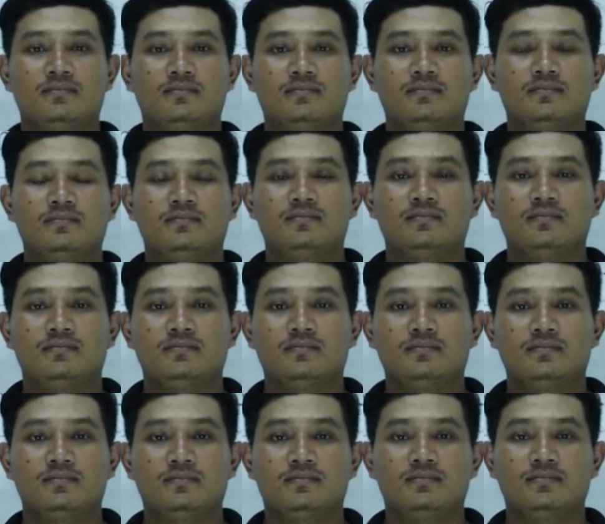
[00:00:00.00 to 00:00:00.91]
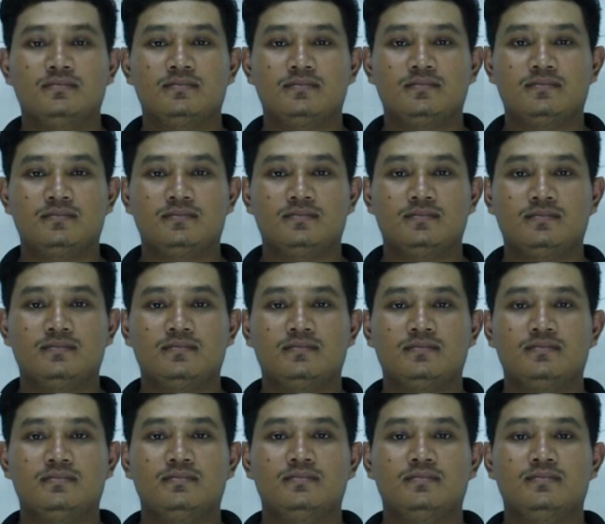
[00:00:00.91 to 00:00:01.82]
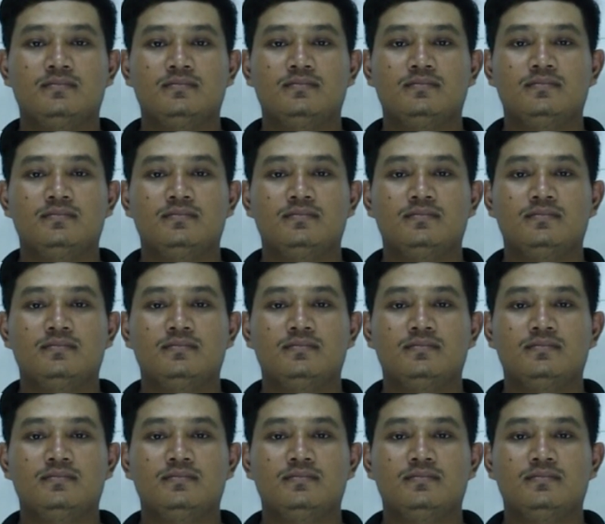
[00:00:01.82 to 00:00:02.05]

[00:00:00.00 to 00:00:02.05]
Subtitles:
(no one is talking)